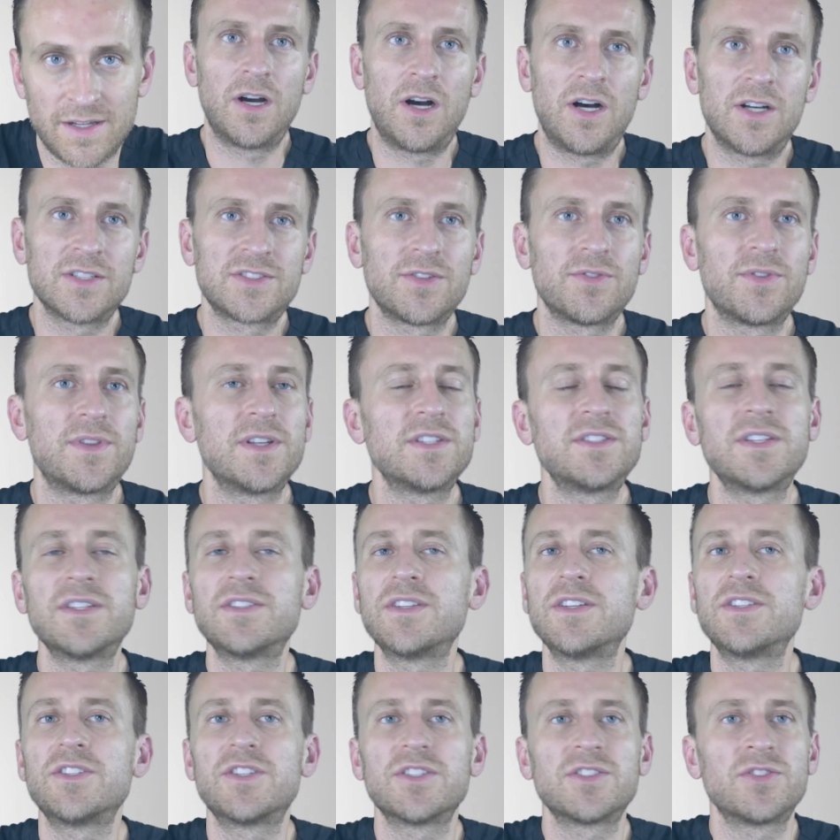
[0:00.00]
Also, this
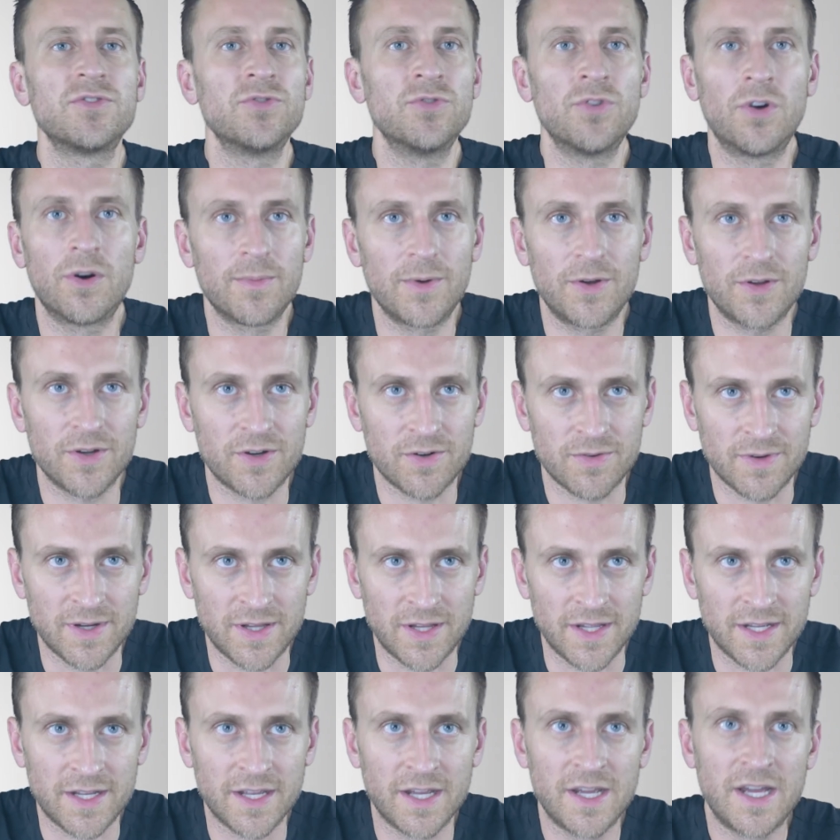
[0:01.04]
isn't just normal
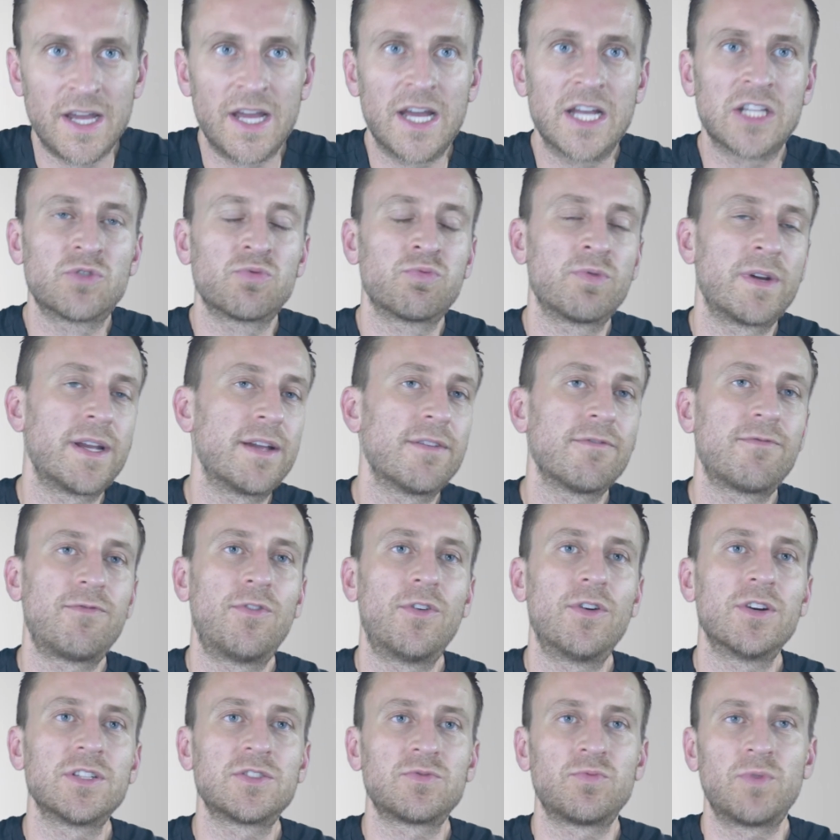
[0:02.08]
acrylic. It's
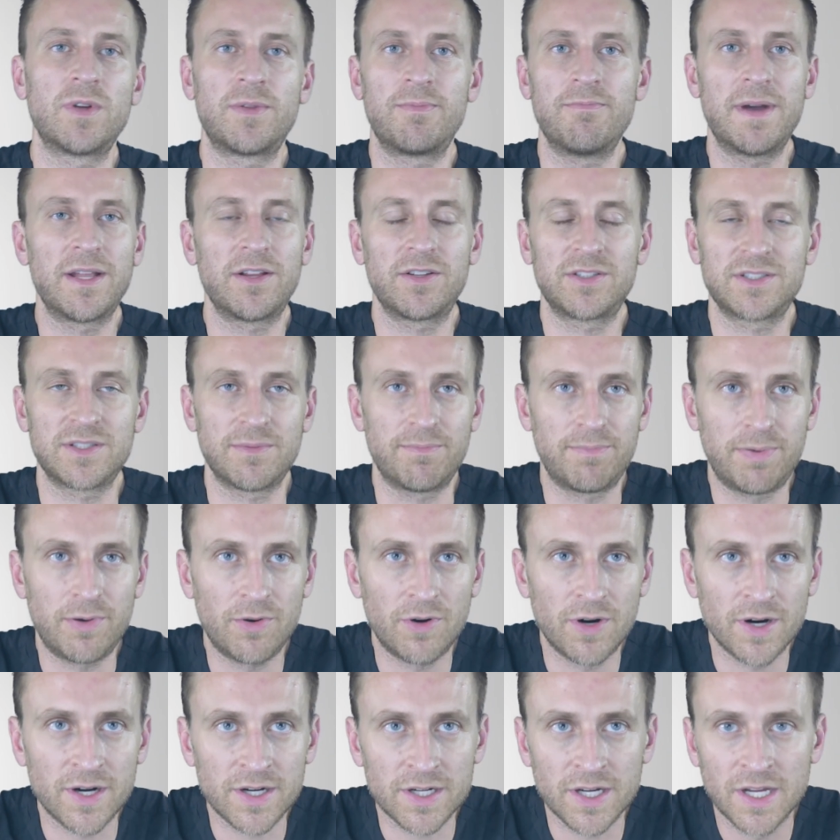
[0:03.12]
reinforced with metal
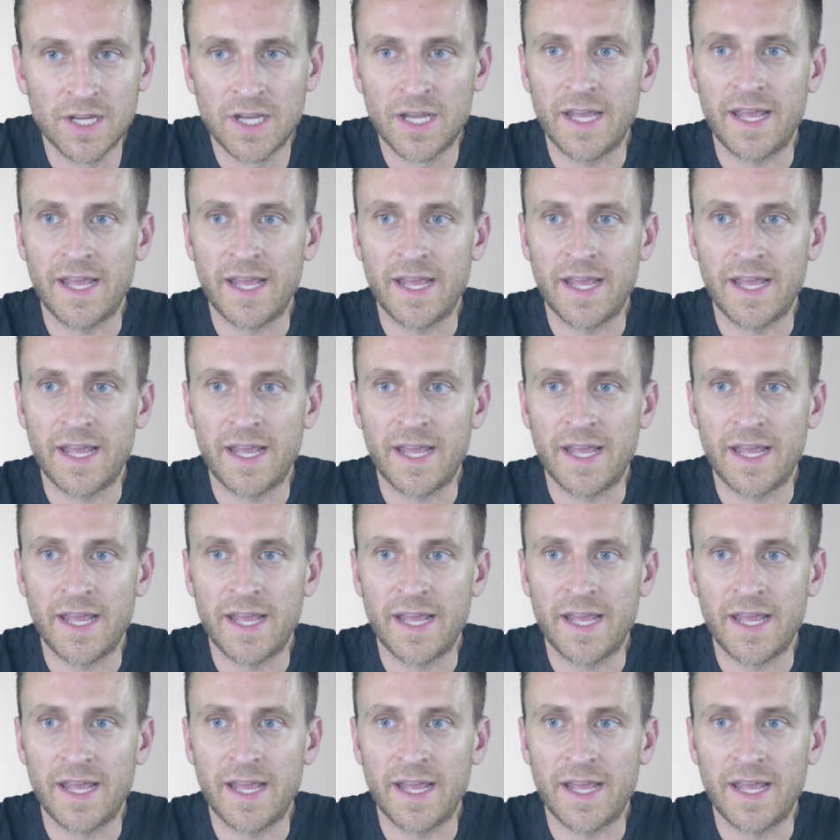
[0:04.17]
support.